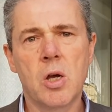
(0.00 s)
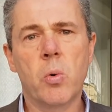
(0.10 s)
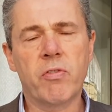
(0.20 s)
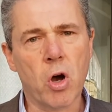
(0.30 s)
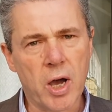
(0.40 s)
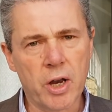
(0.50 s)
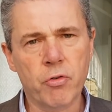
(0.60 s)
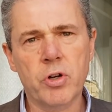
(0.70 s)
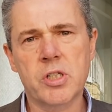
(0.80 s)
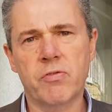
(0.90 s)
We've got
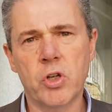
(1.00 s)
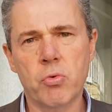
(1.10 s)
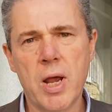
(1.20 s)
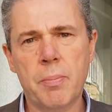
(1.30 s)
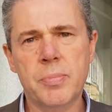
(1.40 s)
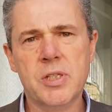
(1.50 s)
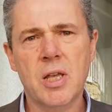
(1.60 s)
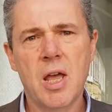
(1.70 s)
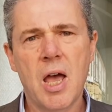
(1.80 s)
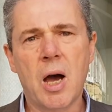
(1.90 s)
hundreds of new reps,
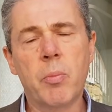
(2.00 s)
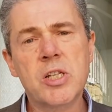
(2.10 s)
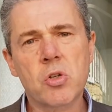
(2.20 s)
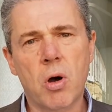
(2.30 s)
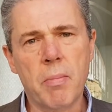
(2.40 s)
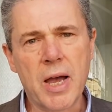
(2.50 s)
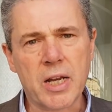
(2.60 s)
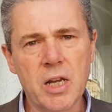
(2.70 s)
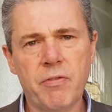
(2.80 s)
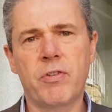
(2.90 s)
and we saw a
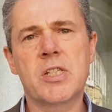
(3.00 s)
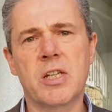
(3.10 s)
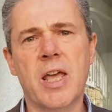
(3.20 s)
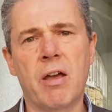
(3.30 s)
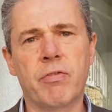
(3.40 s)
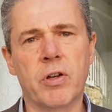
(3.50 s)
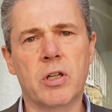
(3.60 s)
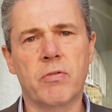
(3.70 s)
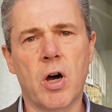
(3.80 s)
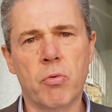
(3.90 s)
magnificent effort
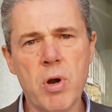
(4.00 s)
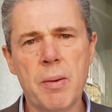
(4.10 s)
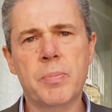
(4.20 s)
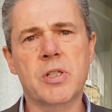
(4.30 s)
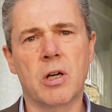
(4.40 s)
of our reps,